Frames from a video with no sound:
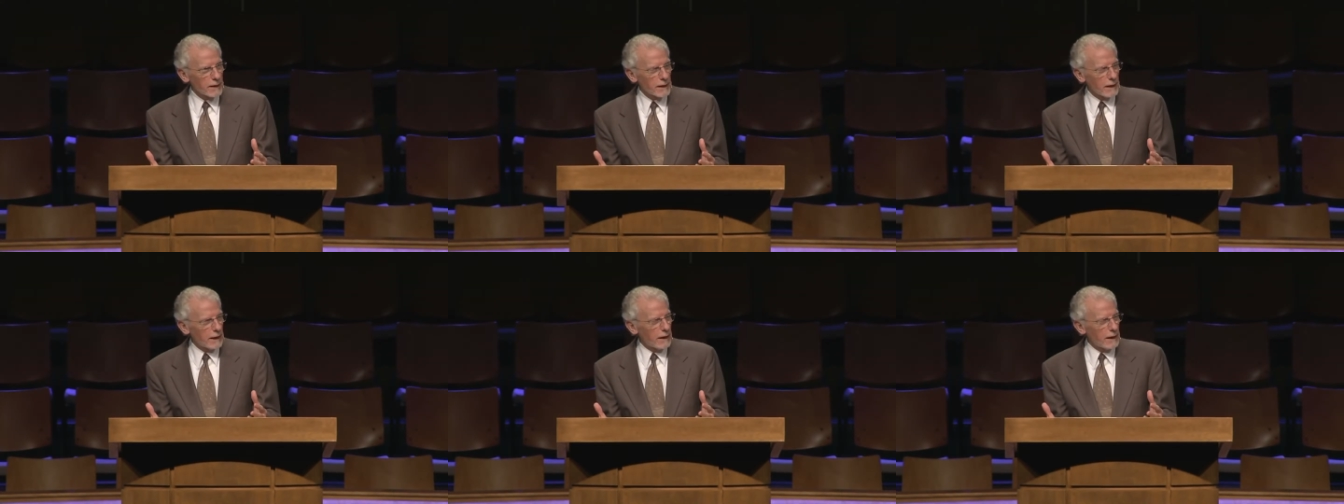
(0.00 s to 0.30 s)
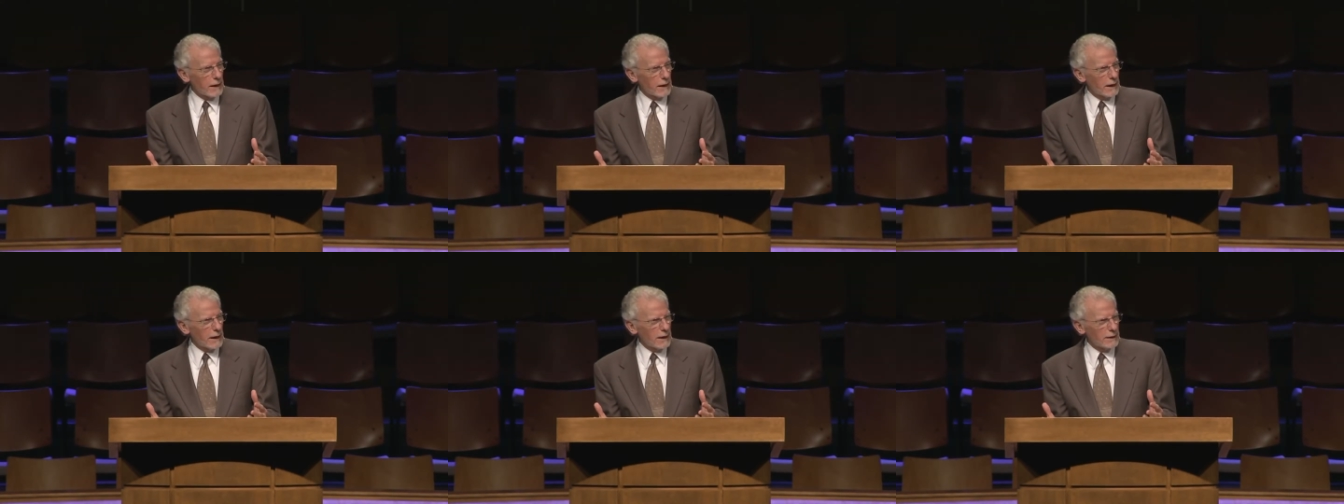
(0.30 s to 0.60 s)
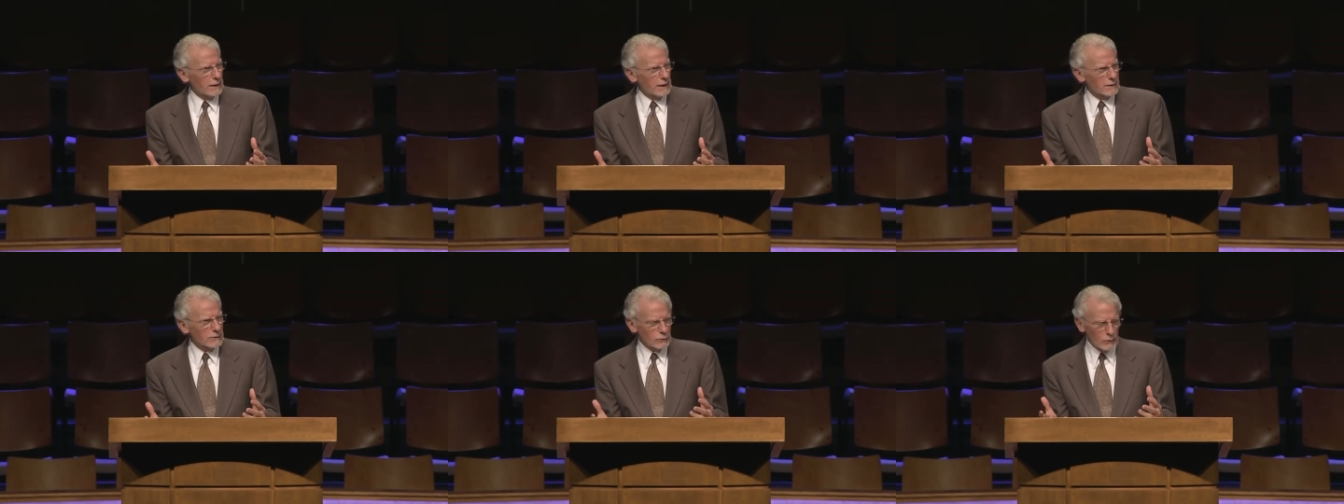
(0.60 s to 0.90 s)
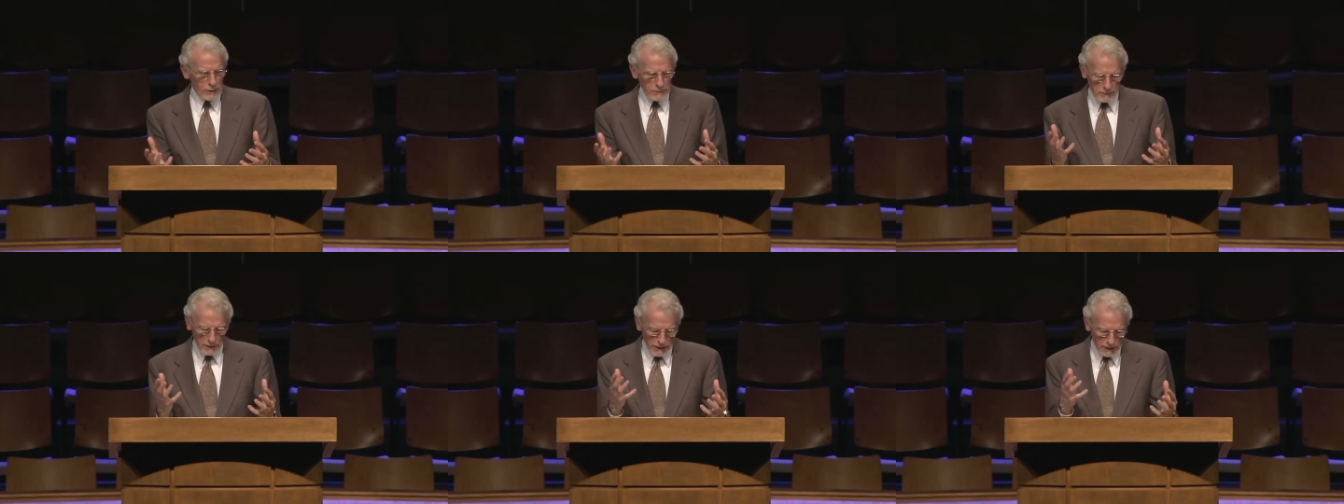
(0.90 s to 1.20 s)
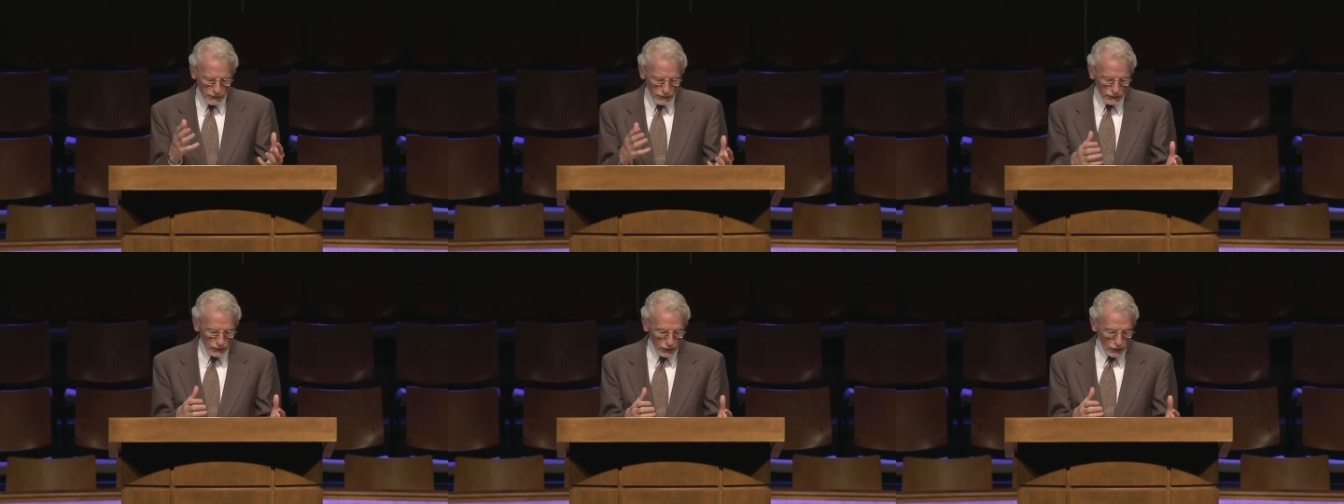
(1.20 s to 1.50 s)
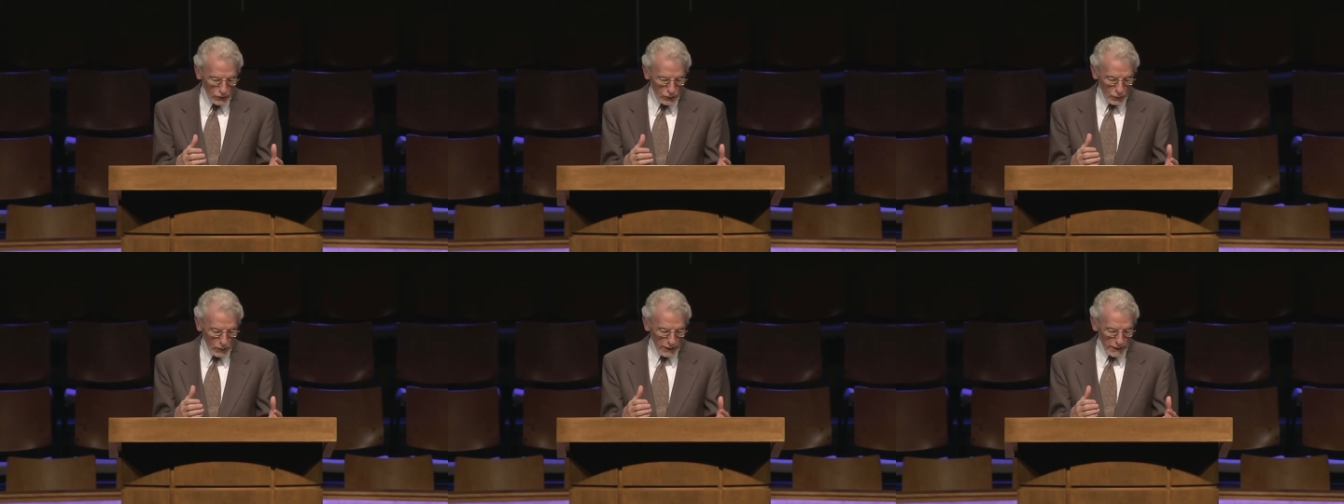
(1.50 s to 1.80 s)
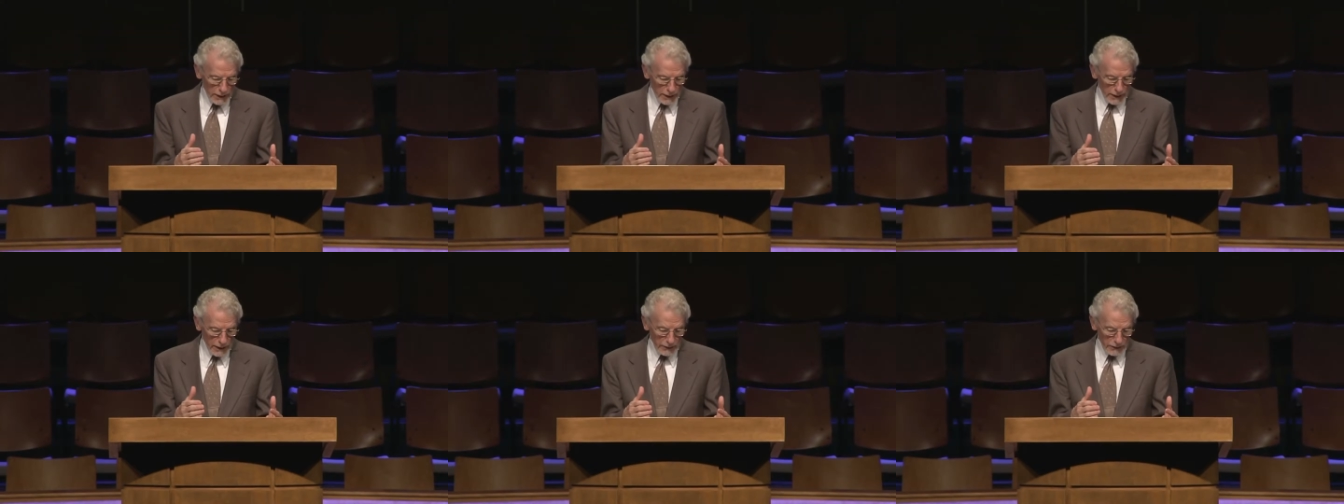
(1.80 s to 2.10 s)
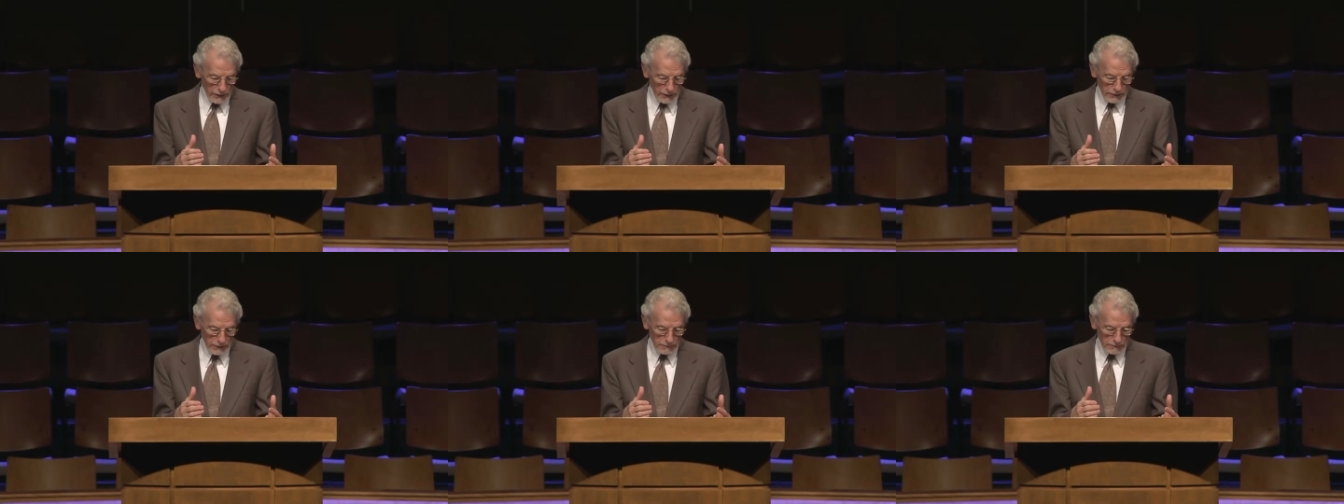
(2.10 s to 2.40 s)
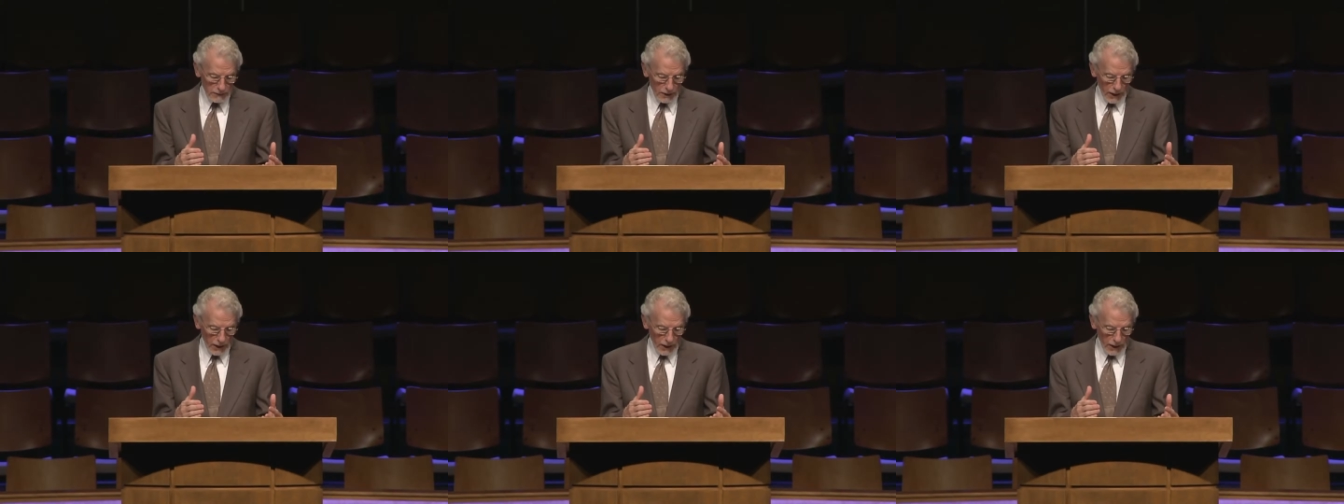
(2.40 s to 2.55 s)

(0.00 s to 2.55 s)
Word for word: And as we minister to one another,